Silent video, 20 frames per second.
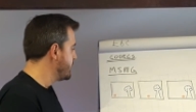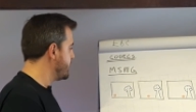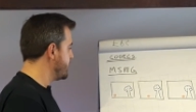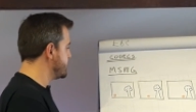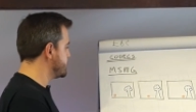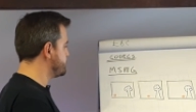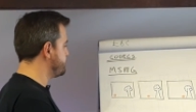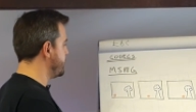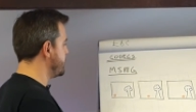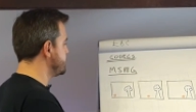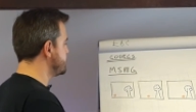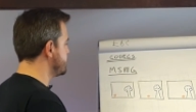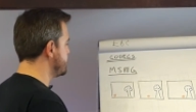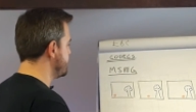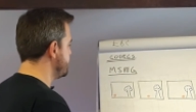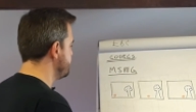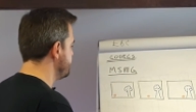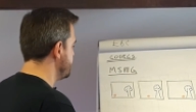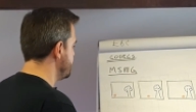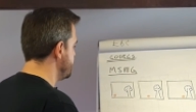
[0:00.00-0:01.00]
It's
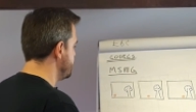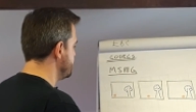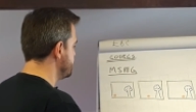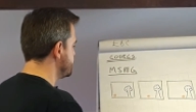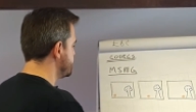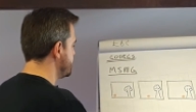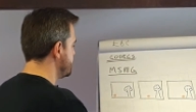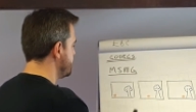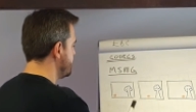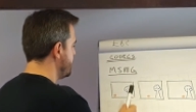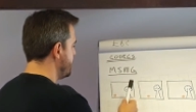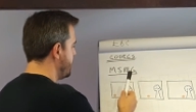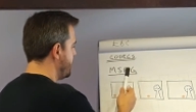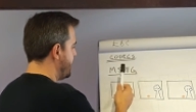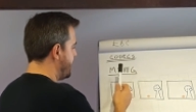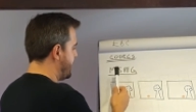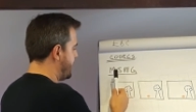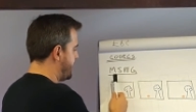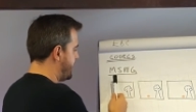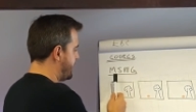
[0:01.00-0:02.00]
basically using
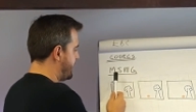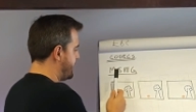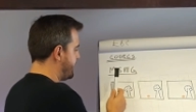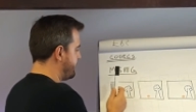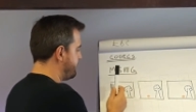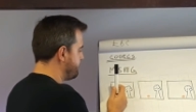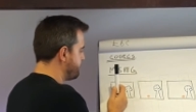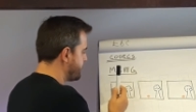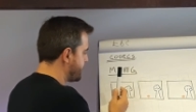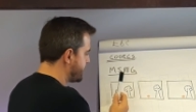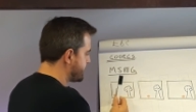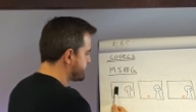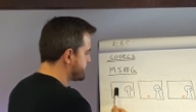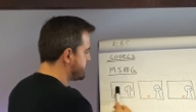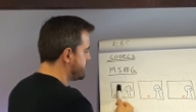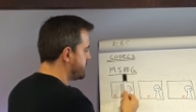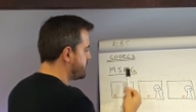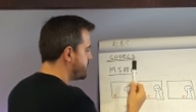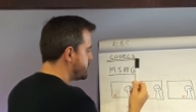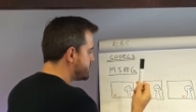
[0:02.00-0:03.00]
a
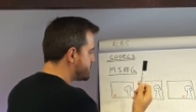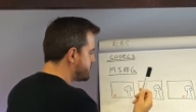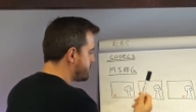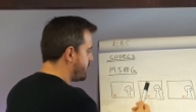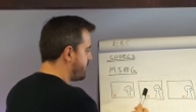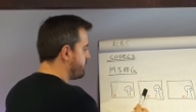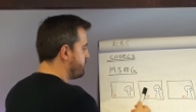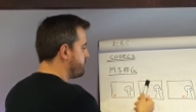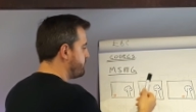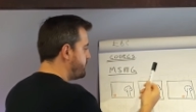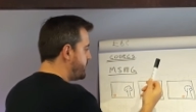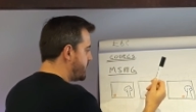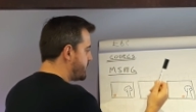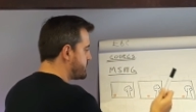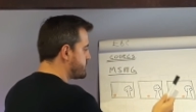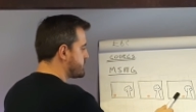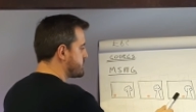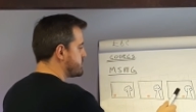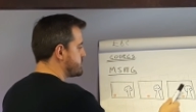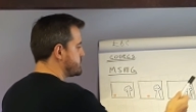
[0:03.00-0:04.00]
sequence of
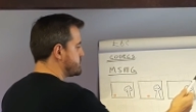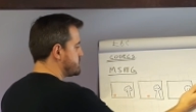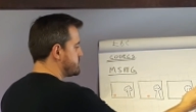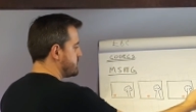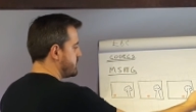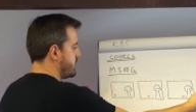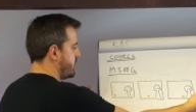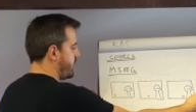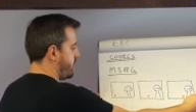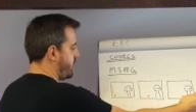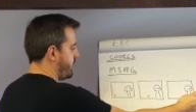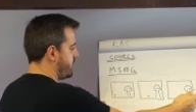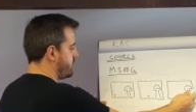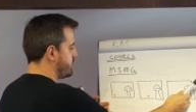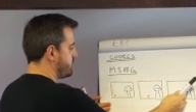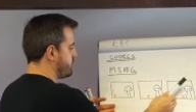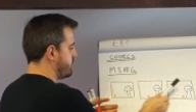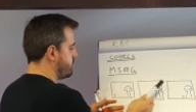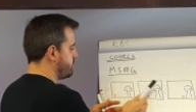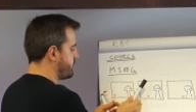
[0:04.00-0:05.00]
pictures
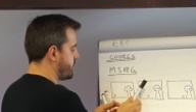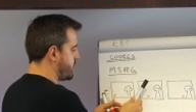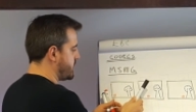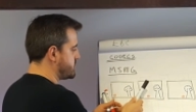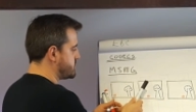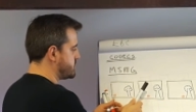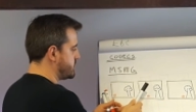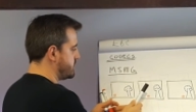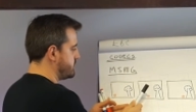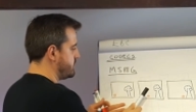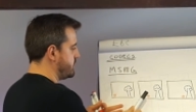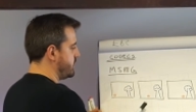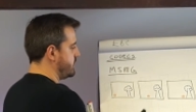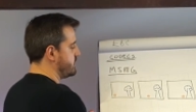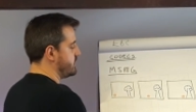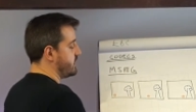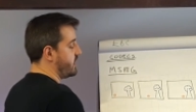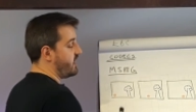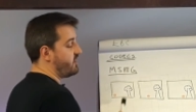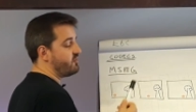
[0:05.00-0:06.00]
and compressing
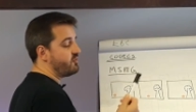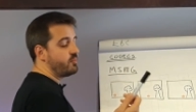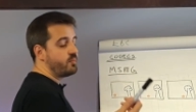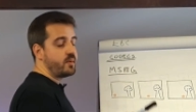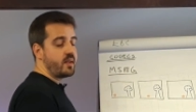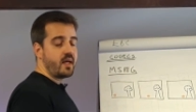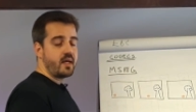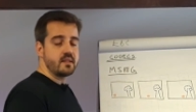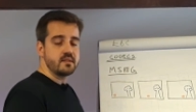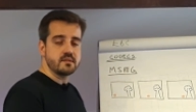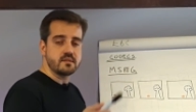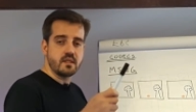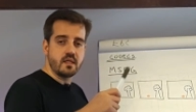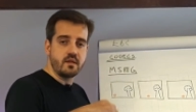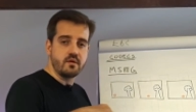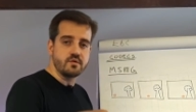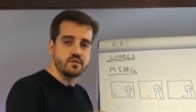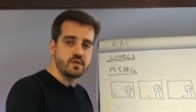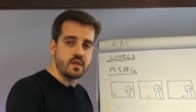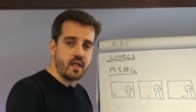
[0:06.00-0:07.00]
in the FPS that
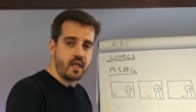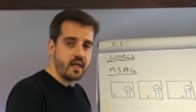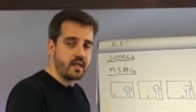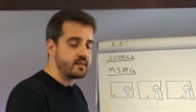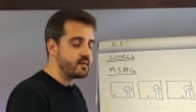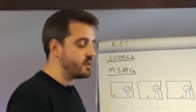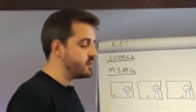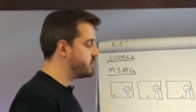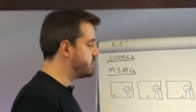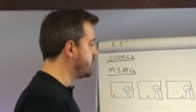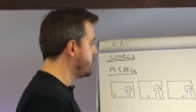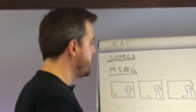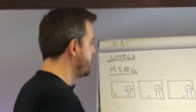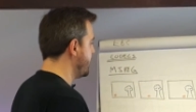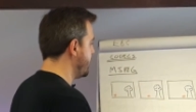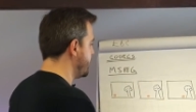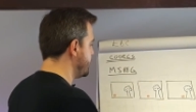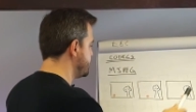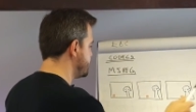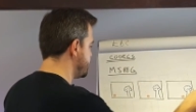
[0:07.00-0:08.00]
you selected
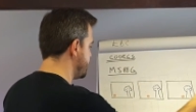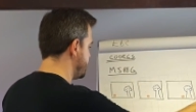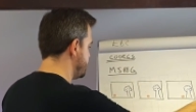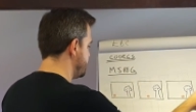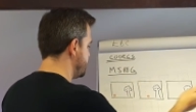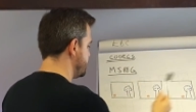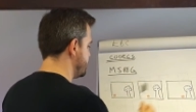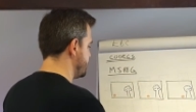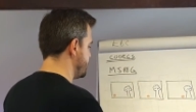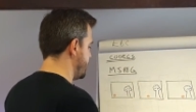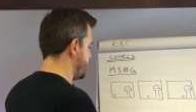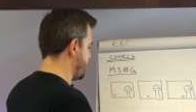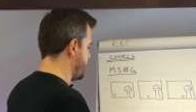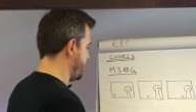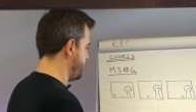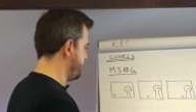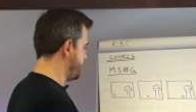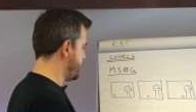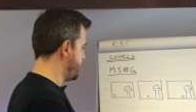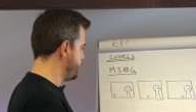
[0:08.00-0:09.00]
and sending to the
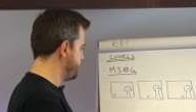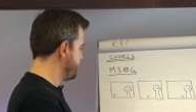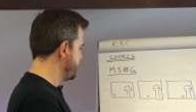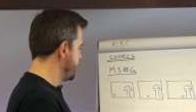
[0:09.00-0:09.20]
camera.